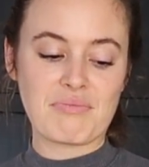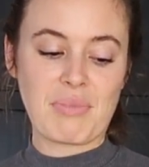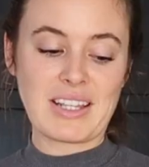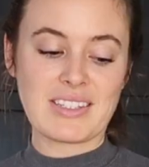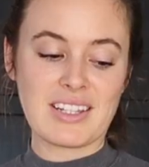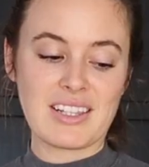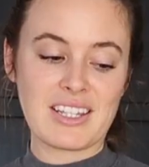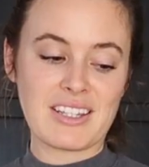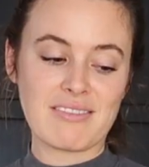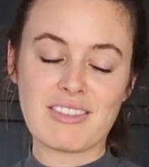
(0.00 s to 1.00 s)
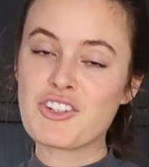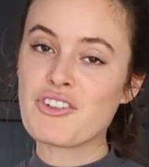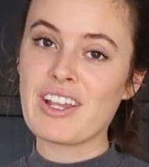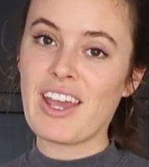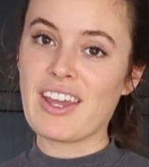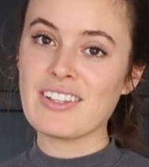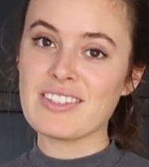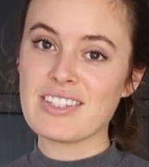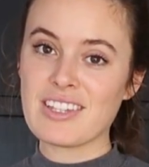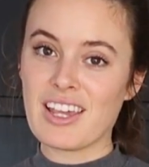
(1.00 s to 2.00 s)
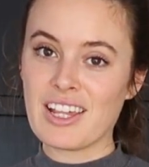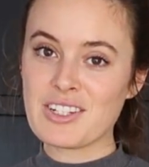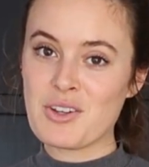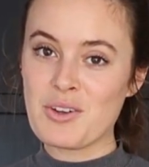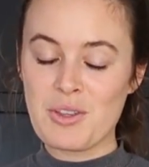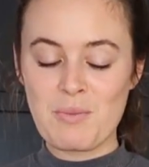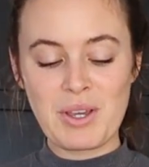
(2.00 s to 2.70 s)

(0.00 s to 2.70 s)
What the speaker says: basically the tree heads, as I like to call them.